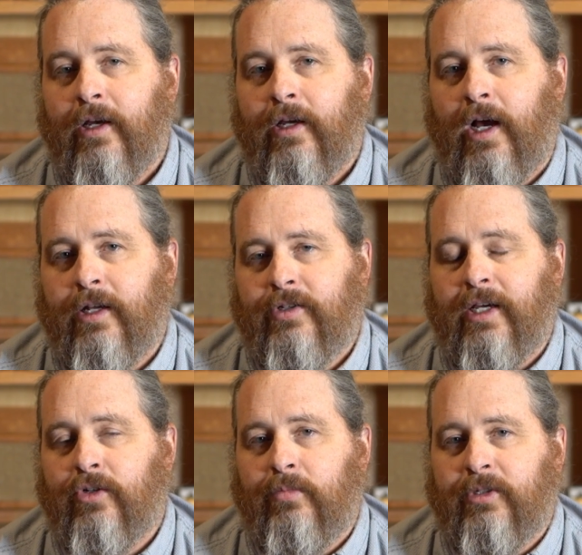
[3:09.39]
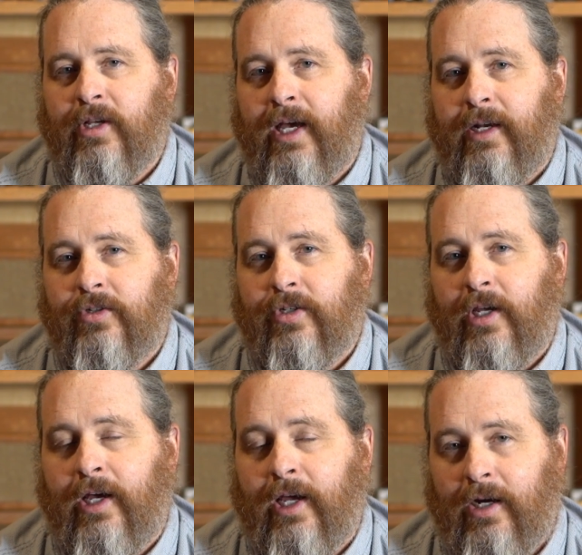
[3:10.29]
contact dermatitis
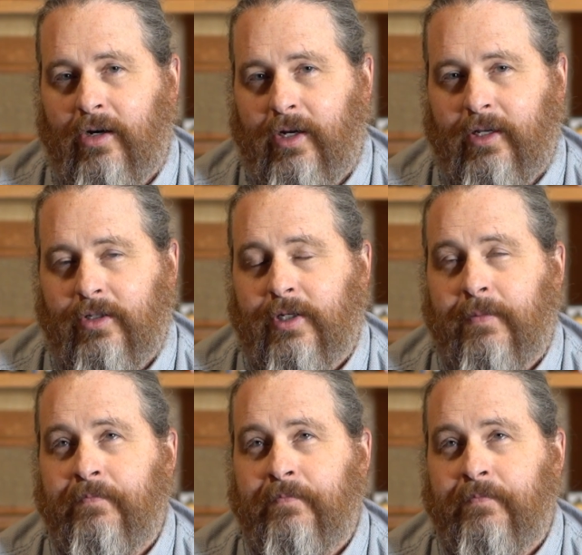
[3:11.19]
areas.